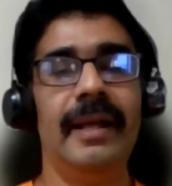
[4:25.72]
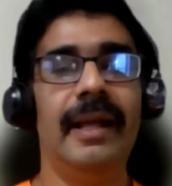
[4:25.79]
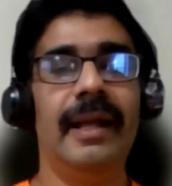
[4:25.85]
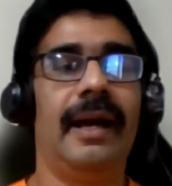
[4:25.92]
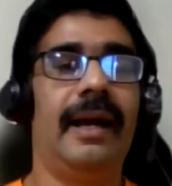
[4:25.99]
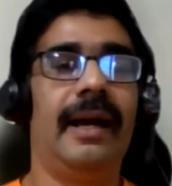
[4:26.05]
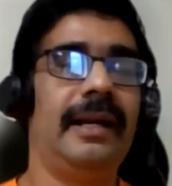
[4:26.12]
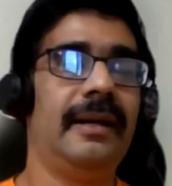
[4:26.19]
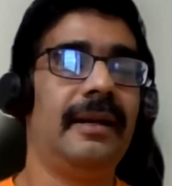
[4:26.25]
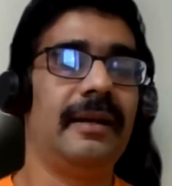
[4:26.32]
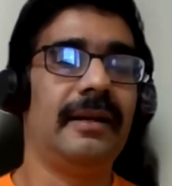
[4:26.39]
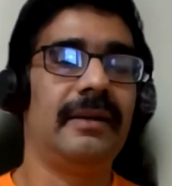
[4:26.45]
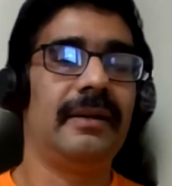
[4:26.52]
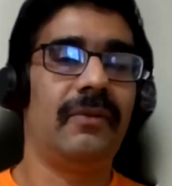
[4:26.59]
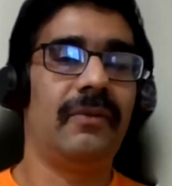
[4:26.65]
And
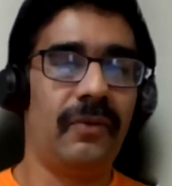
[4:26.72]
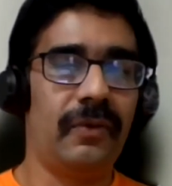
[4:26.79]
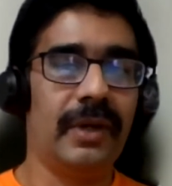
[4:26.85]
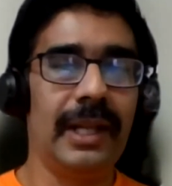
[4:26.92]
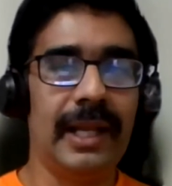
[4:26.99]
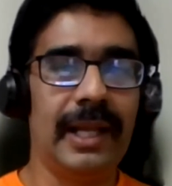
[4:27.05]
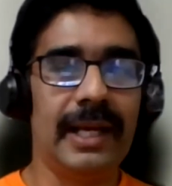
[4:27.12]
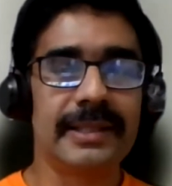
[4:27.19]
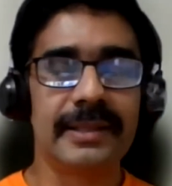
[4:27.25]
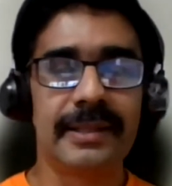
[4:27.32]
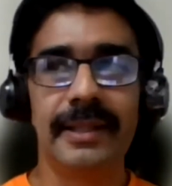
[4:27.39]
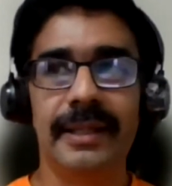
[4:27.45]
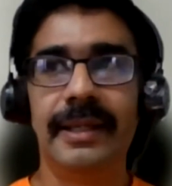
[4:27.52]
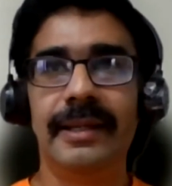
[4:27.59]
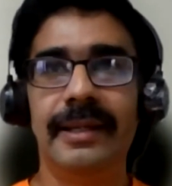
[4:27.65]
one last
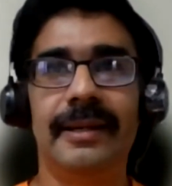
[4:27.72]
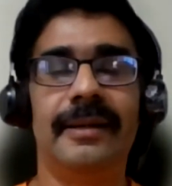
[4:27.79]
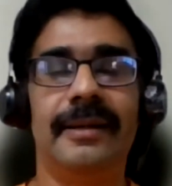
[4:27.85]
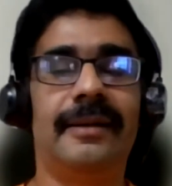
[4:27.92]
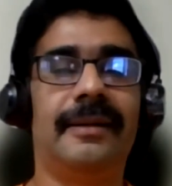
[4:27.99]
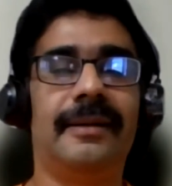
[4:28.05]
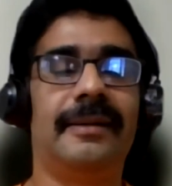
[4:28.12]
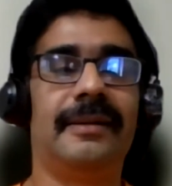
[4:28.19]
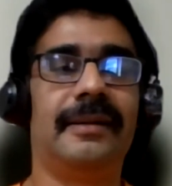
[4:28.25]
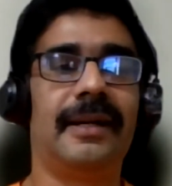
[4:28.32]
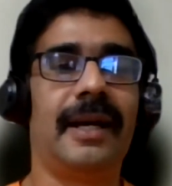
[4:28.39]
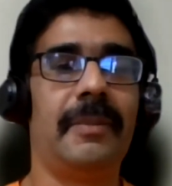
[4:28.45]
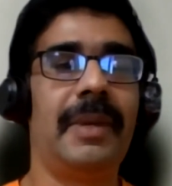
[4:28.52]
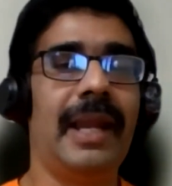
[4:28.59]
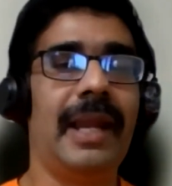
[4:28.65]
thing, I
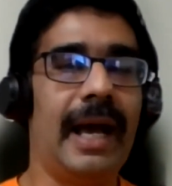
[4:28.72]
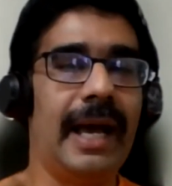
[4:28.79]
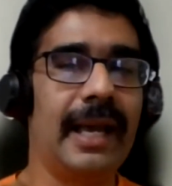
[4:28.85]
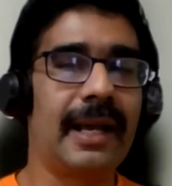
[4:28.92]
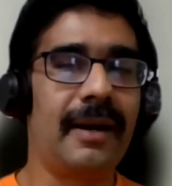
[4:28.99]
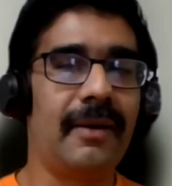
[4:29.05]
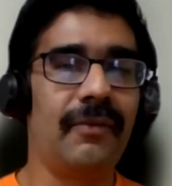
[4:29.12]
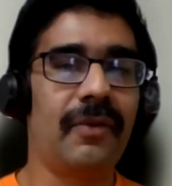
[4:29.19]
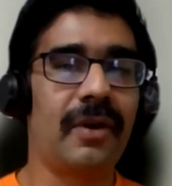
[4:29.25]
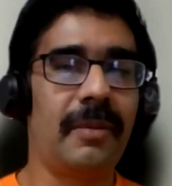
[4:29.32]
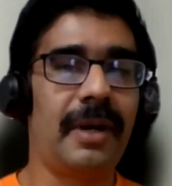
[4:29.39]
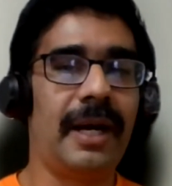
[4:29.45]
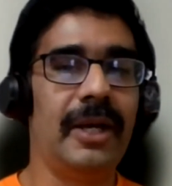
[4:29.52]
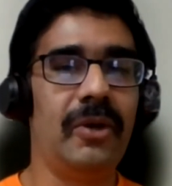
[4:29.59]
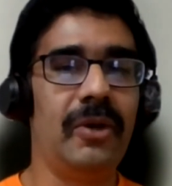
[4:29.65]
mean, I come from a
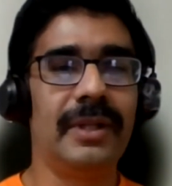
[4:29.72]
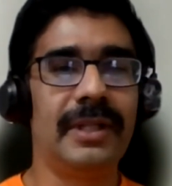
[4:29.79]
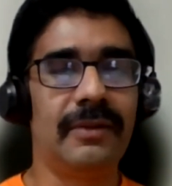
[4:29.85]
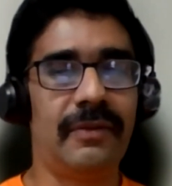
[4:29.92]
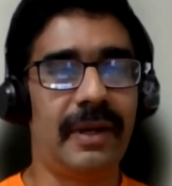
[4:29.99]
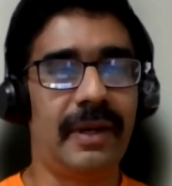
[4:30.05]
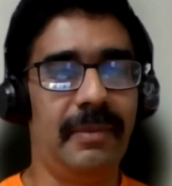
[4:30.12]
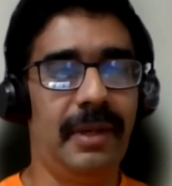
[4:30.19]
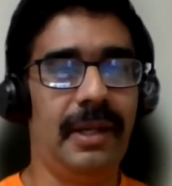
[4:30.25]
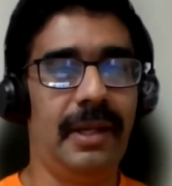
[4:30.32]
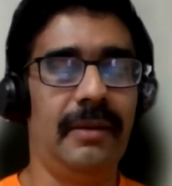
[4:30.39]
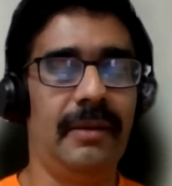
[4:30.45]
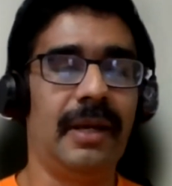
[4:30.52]
Ayurveda family.